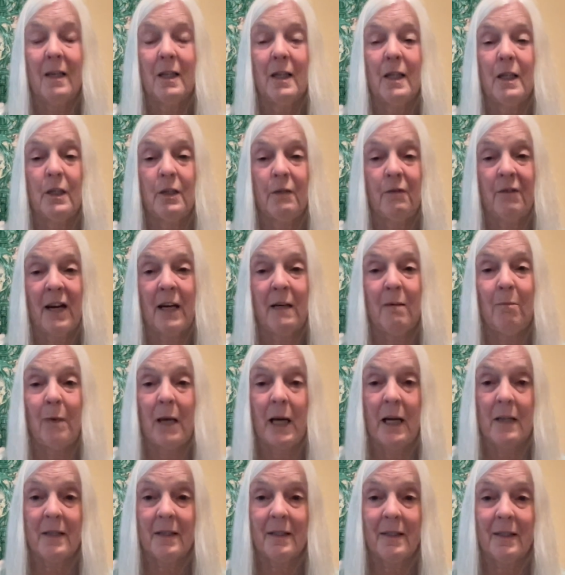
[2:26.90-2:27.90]
The divine
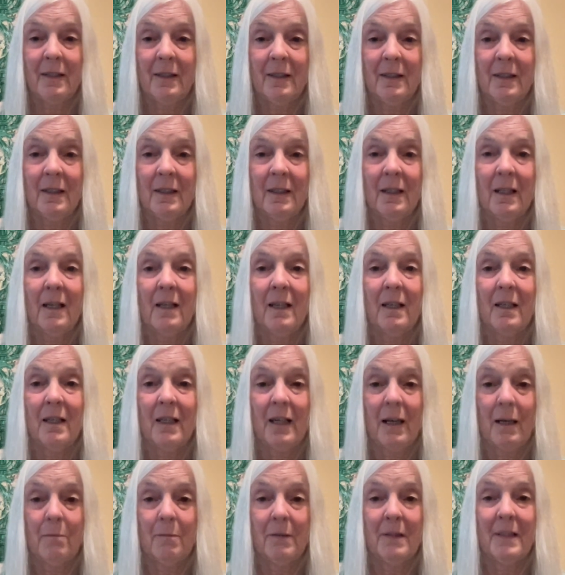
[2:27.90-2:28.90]
masculine
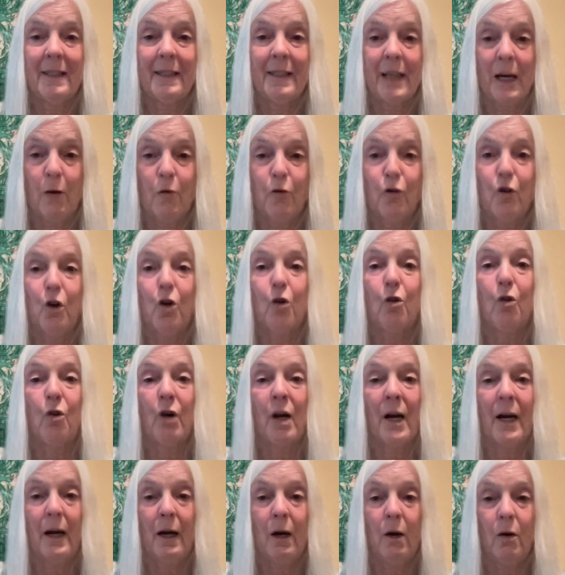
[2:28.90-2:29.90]
comes down the
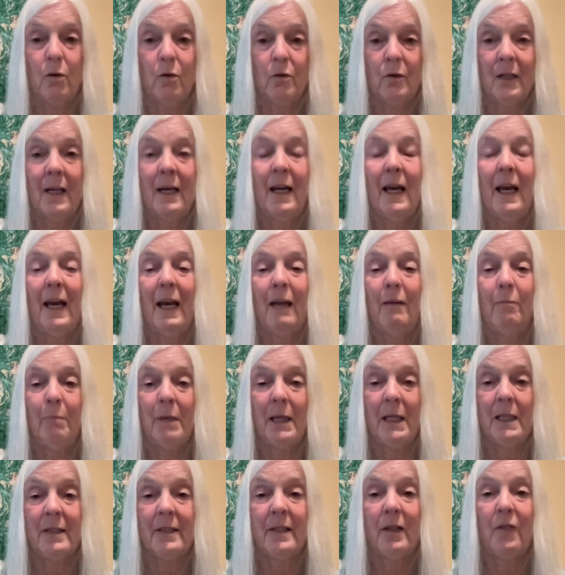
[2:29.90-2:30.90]
crown and
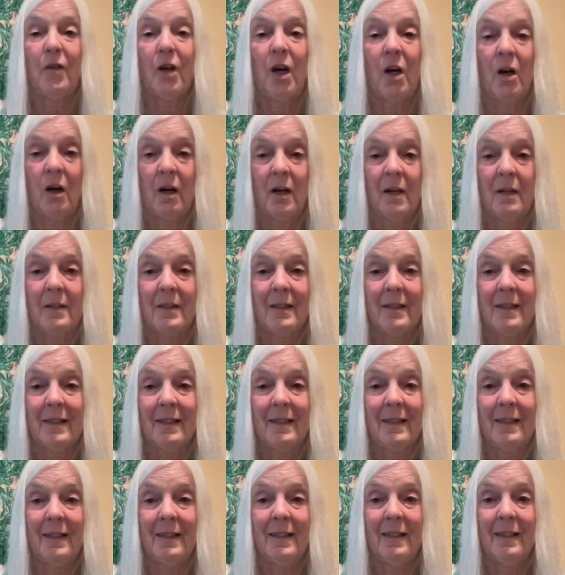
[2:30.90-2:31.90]
meets in the heart
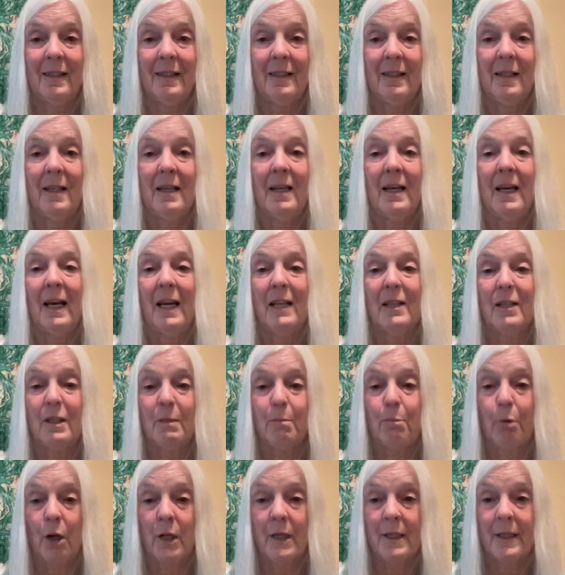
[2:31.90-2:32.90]
and
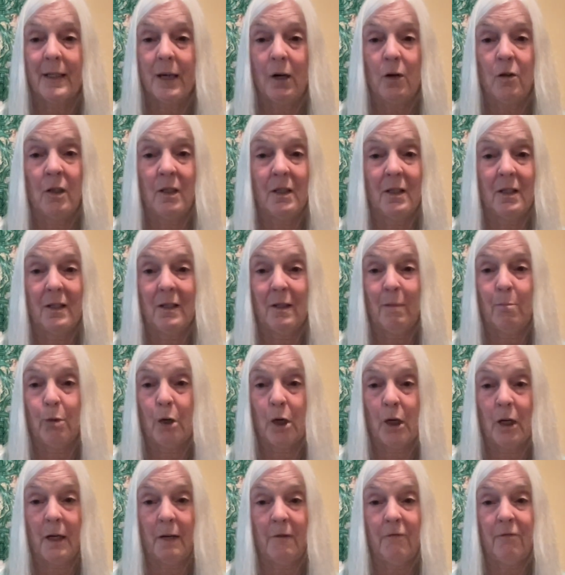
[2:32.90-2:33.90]
spreads out into the
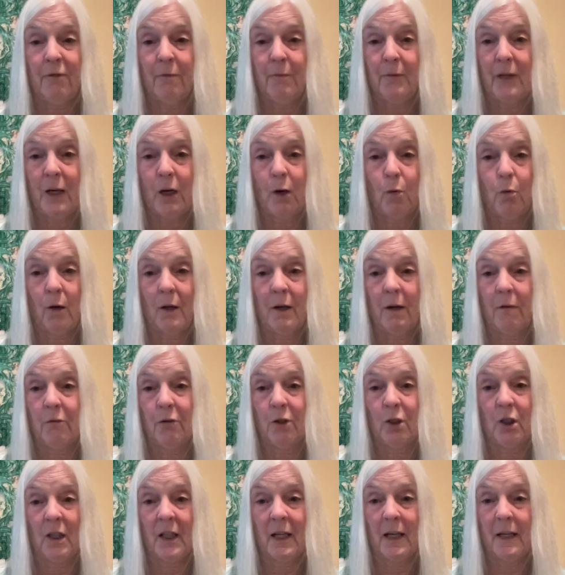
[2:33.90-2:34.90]
body from there, whatever
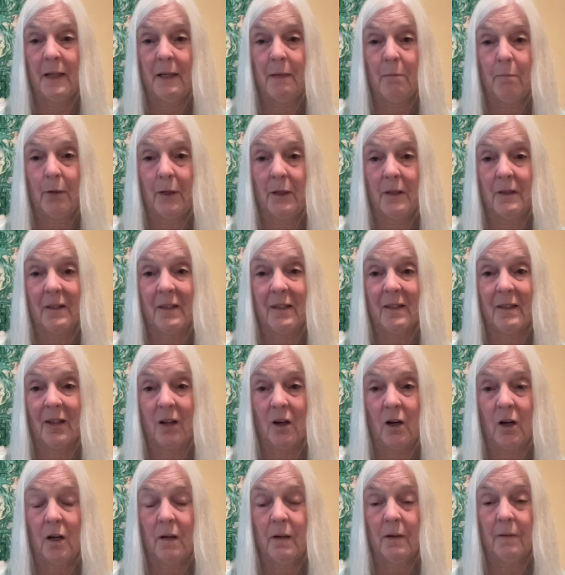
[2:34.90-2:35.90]
the light impulses
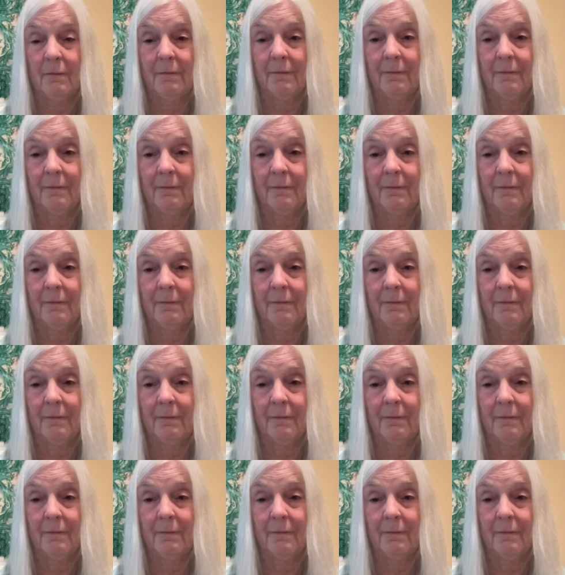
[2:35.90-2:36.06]
are.